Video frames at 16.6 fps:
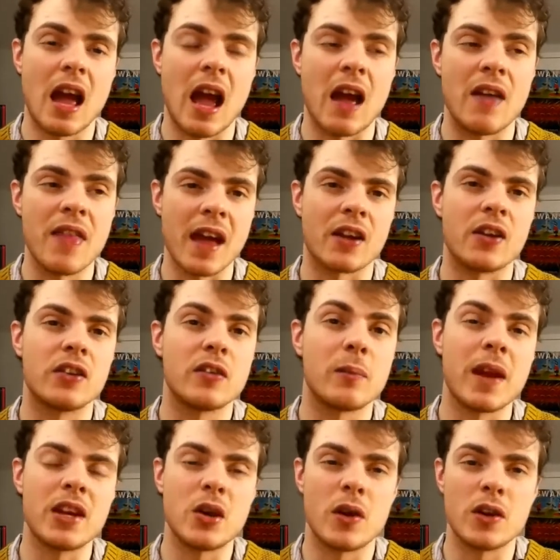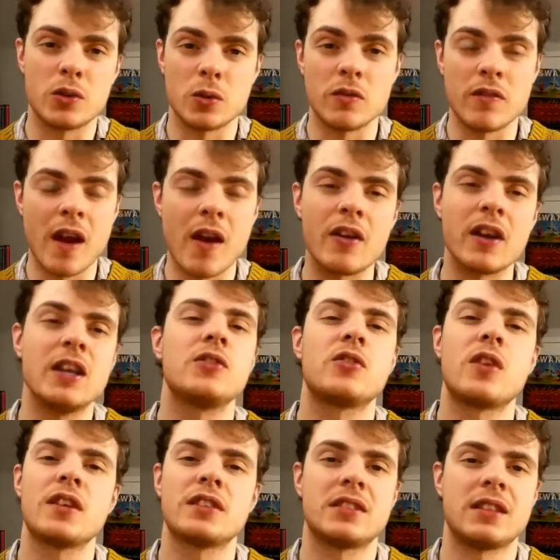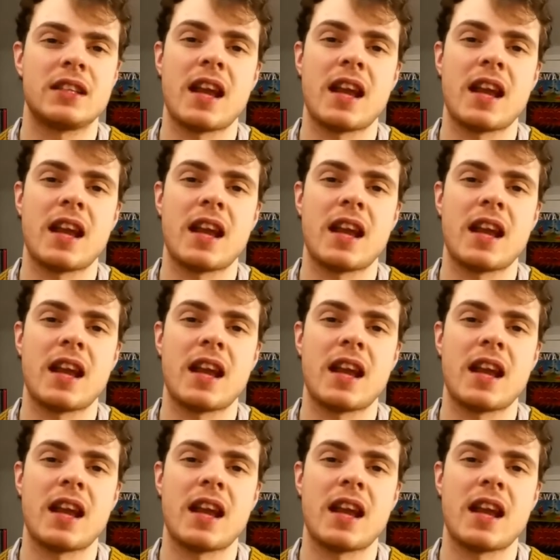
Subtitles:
and that could have made her into a very interesting